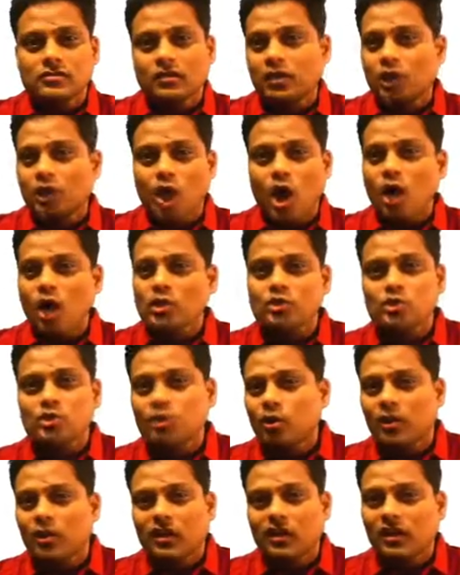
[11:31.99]
The laws
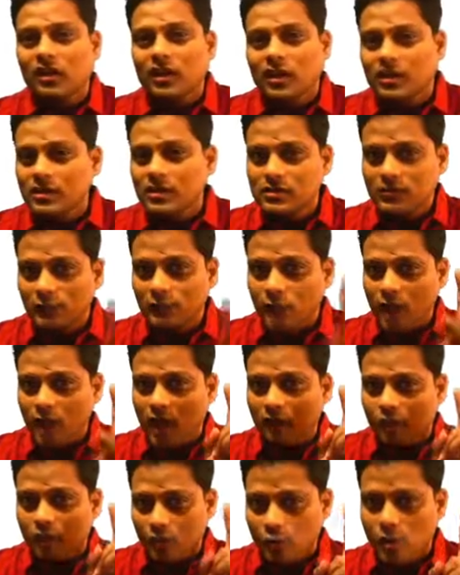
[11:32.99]
don't increase. If you
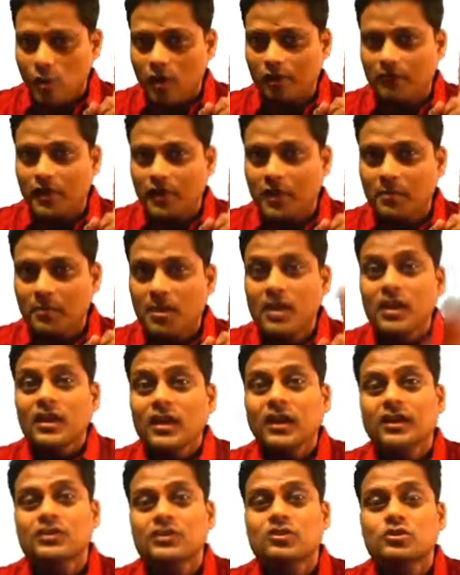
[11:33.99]
have two of them,
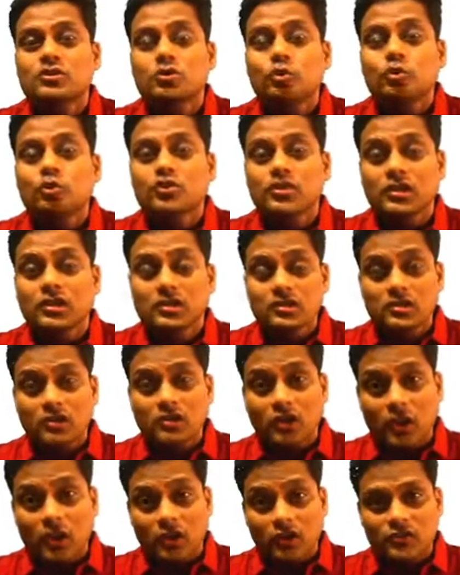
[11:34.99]
it's two
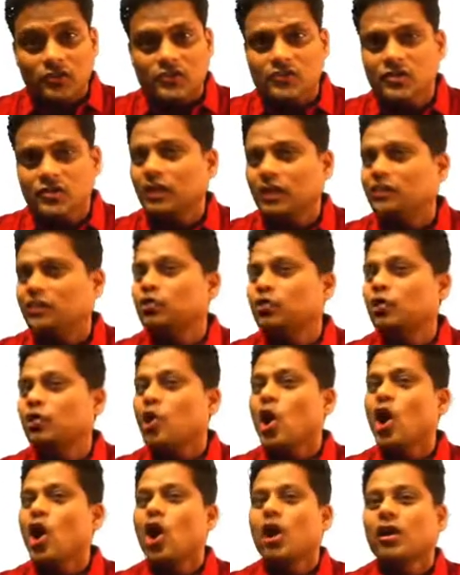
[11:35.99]

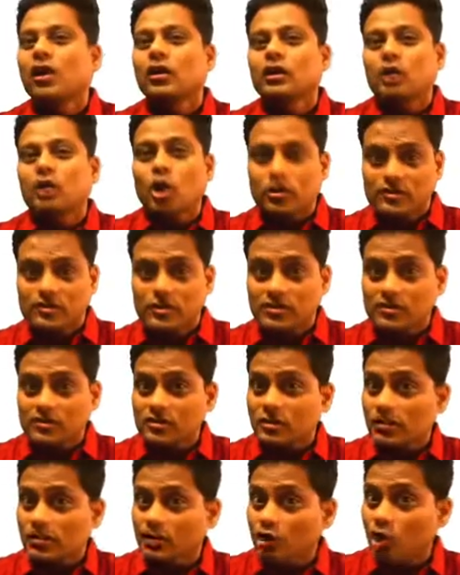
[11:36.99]
sisters-in-law, not
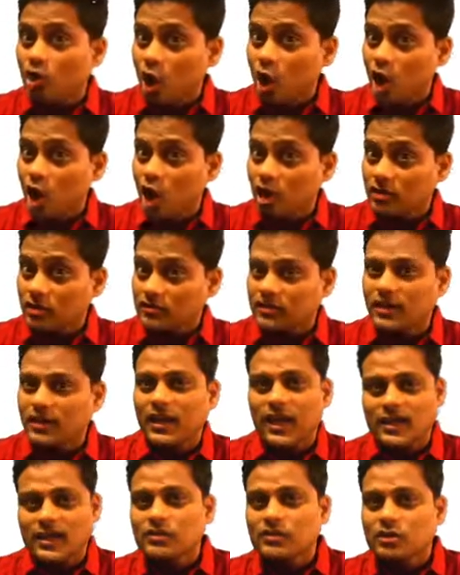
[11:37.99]
sister-in-laws. That
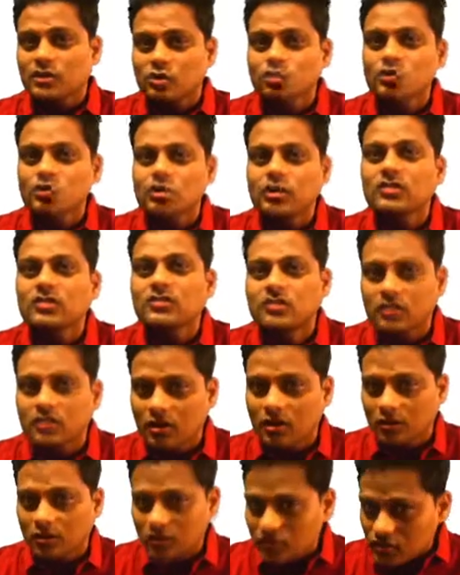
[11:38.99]
S is to
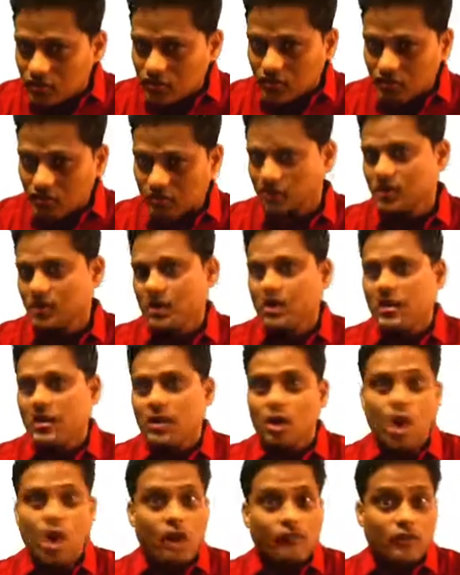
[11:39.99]
sisters,
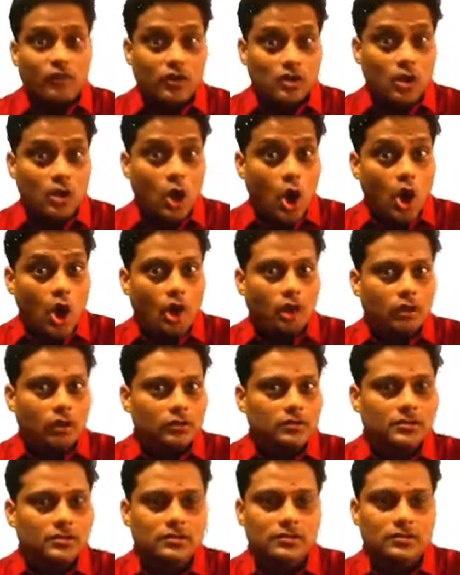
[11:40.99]
not for the
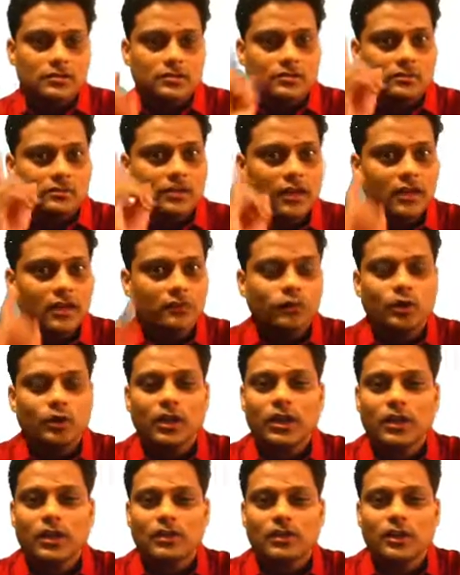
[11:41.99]
laws. Careful
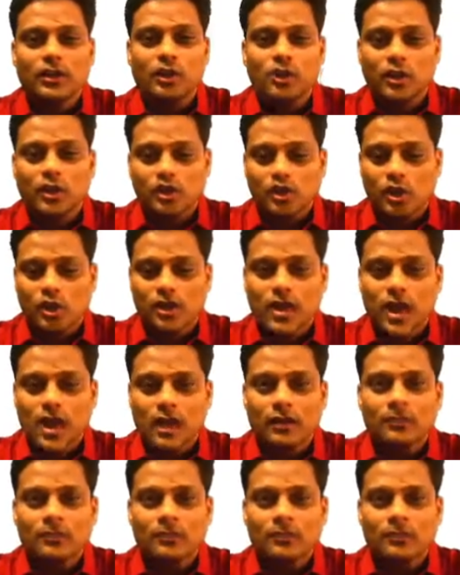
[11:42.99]
there. Did you enjoy that?